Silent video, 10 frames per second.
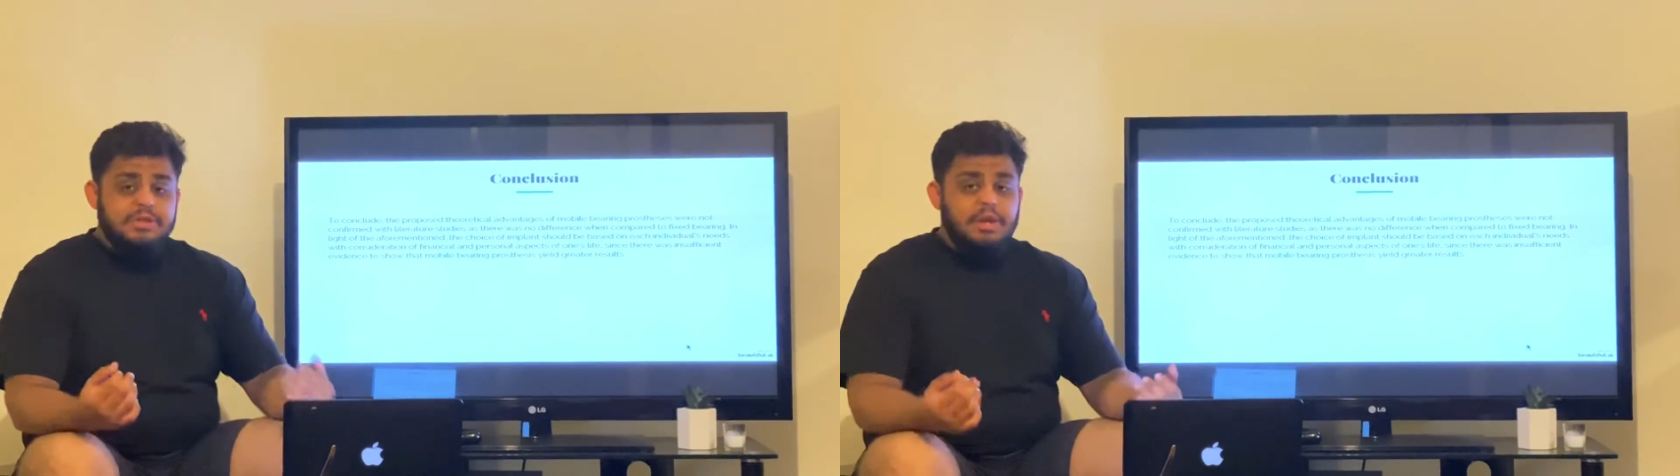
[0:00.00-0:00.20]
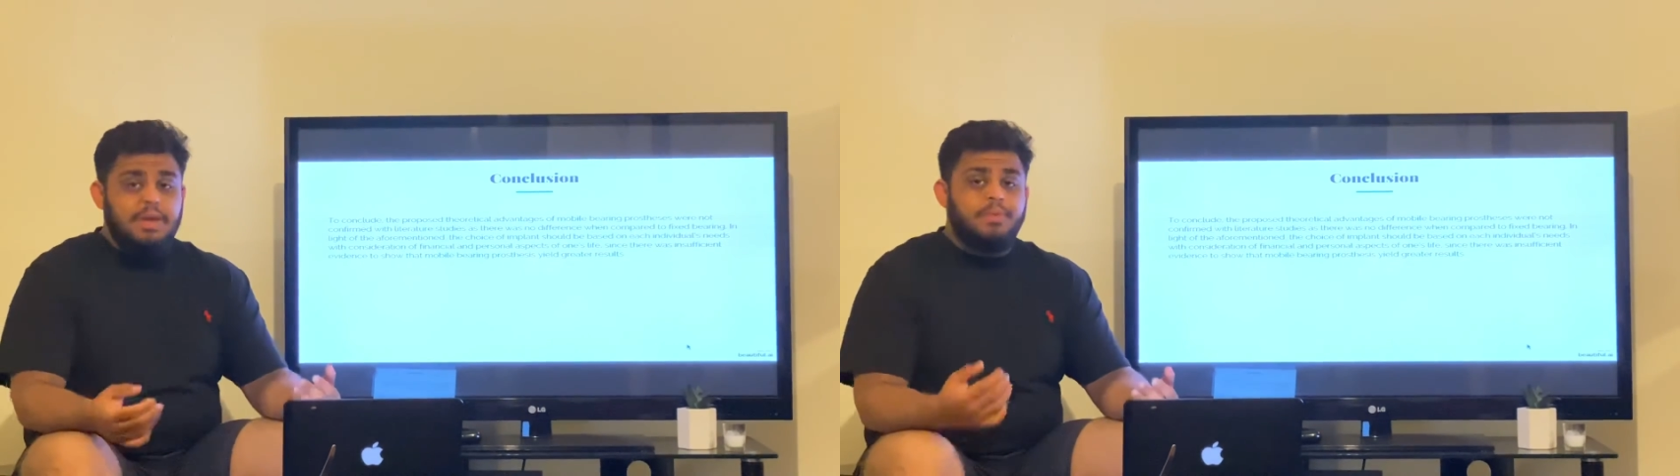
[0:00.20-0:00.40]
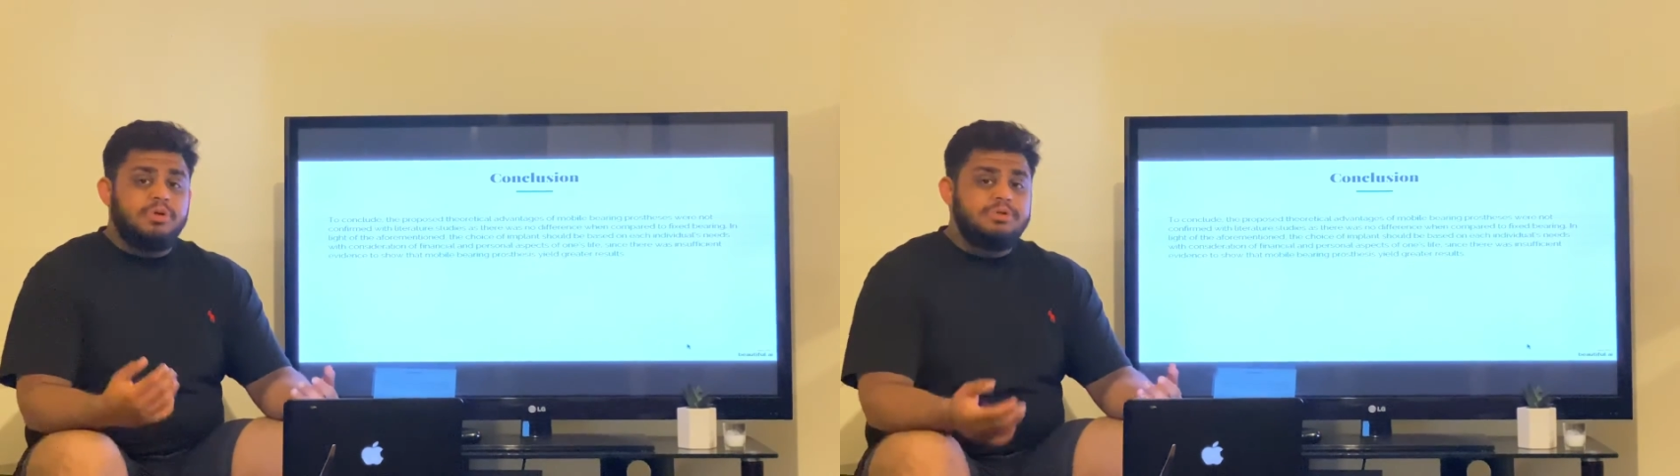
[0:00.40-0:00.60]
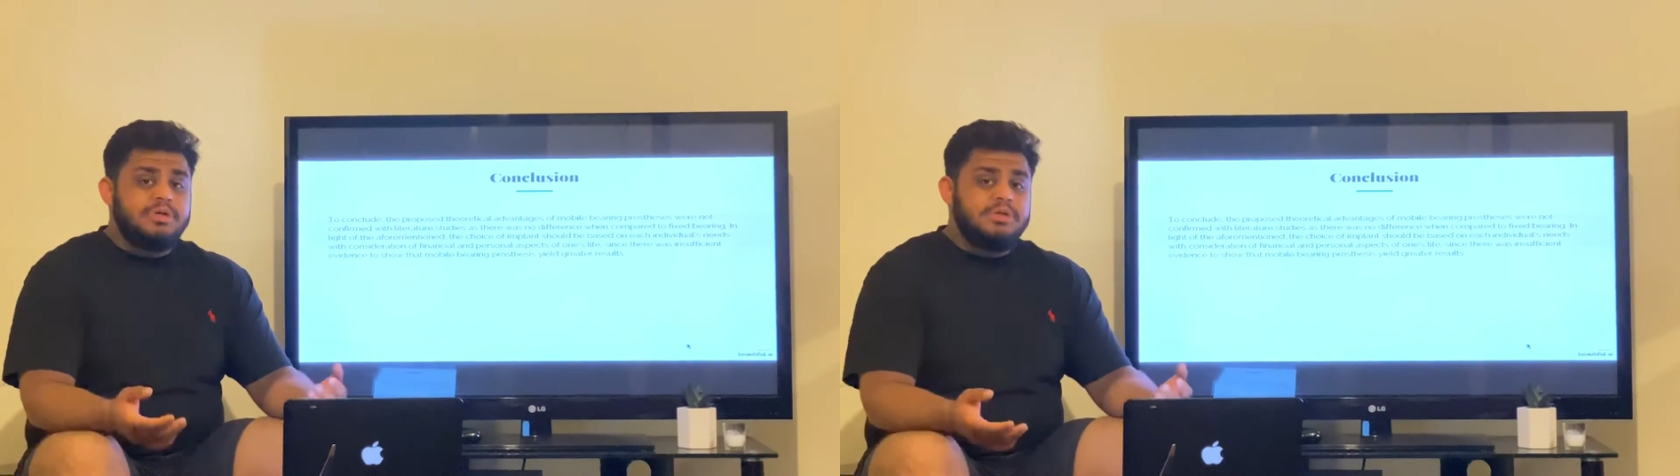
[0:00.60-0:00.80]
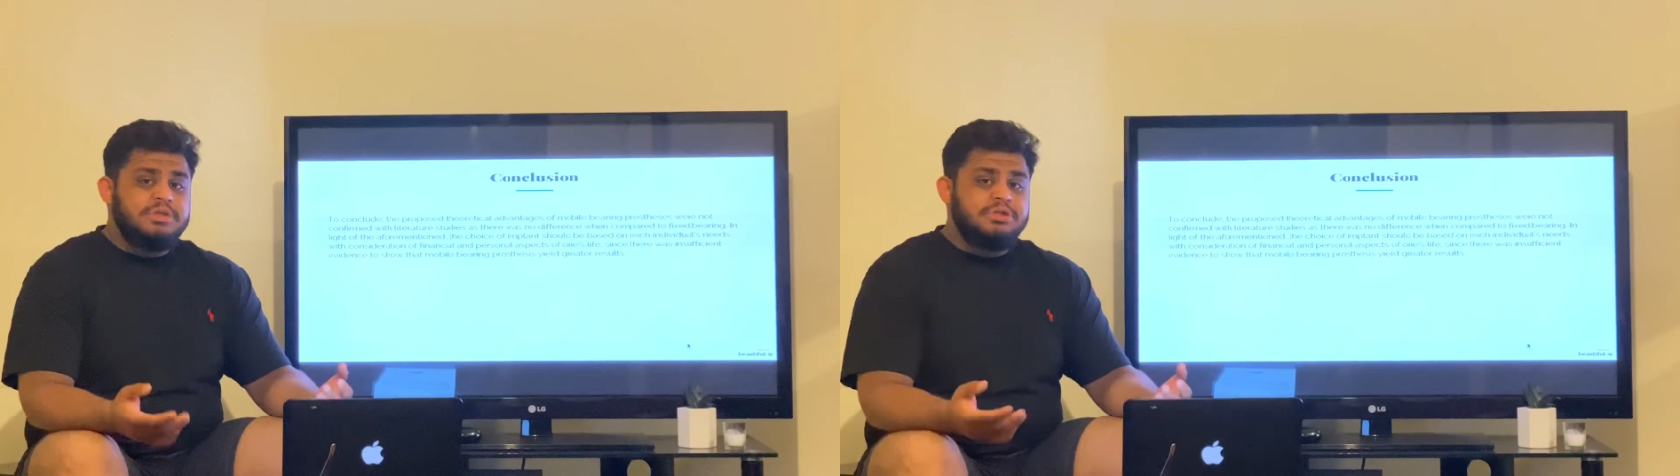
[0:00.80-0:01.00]
knee
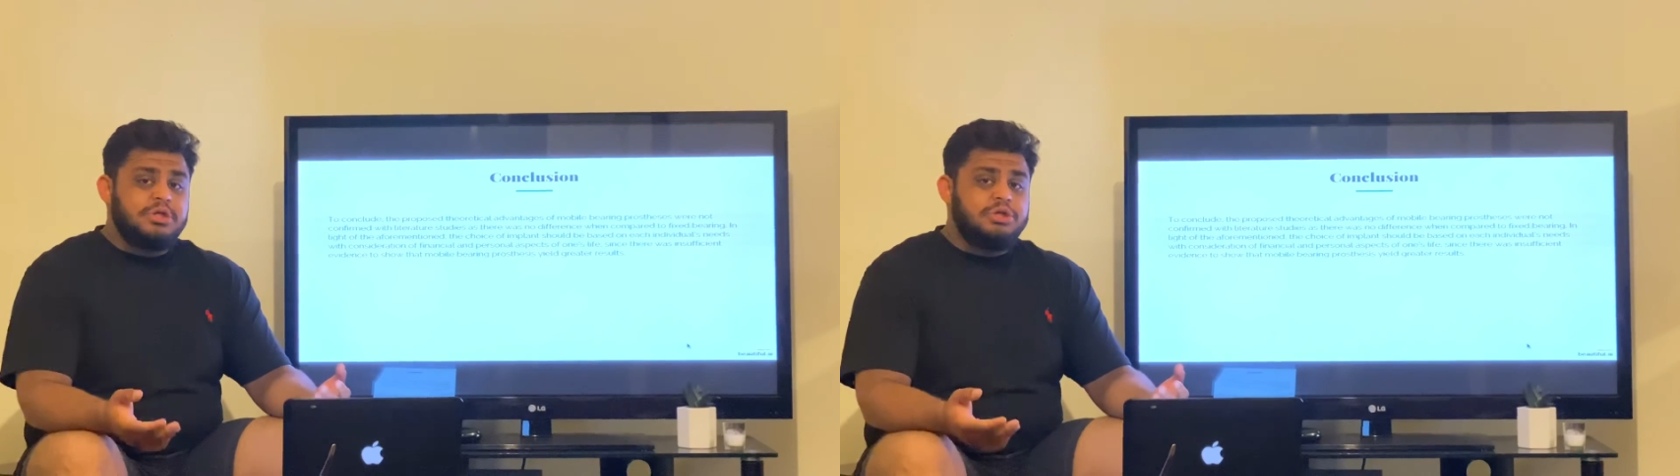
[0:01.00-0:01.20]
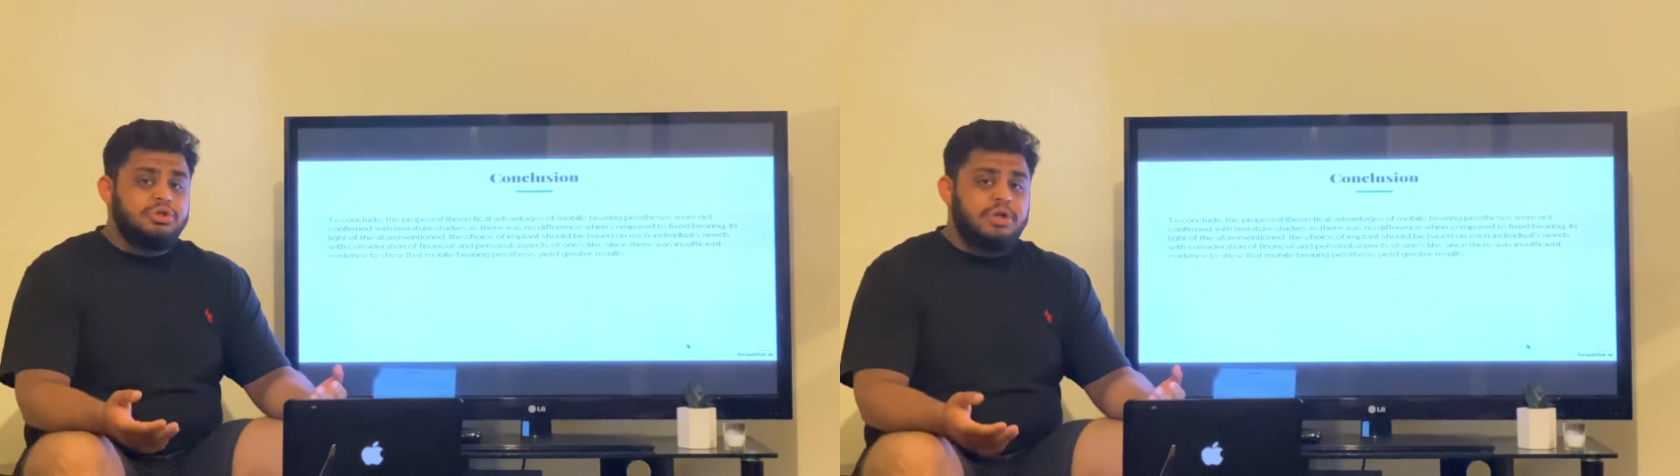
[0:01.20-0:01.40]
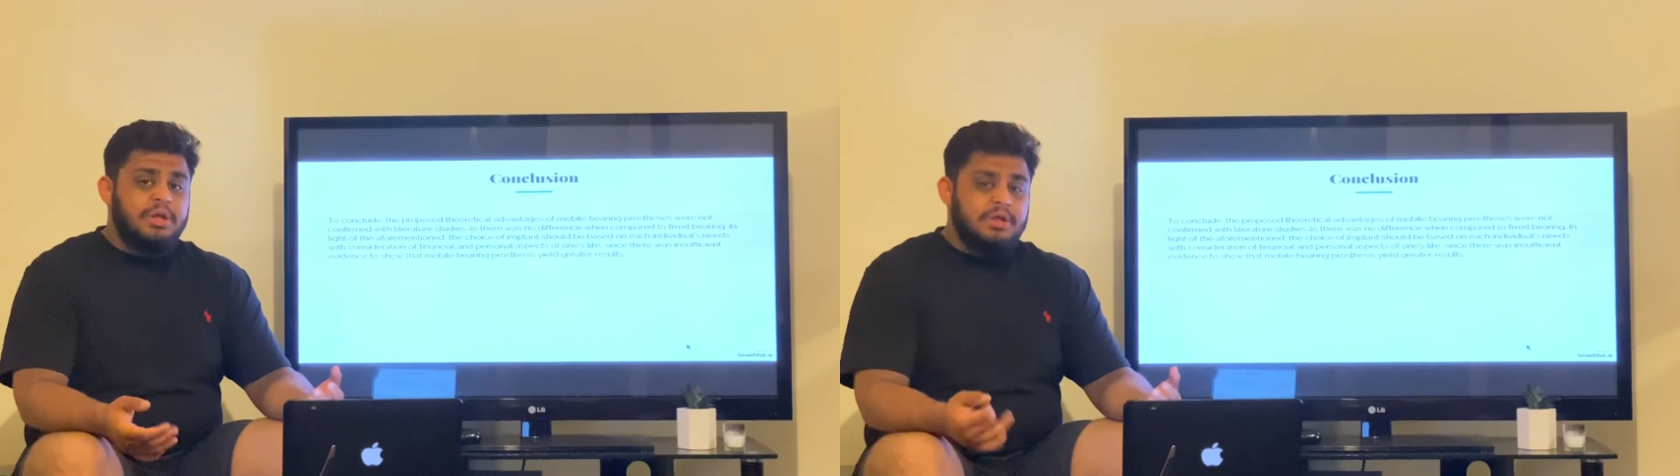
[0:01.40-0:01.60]
prosthesis surgery